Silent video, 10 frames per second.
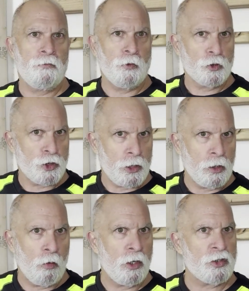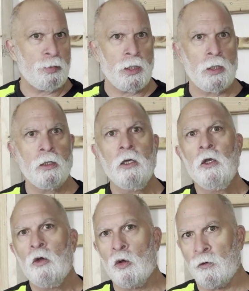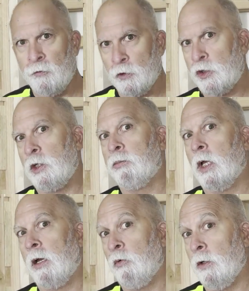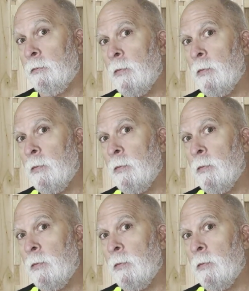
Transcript: full sheet OSB or full sheet plywood.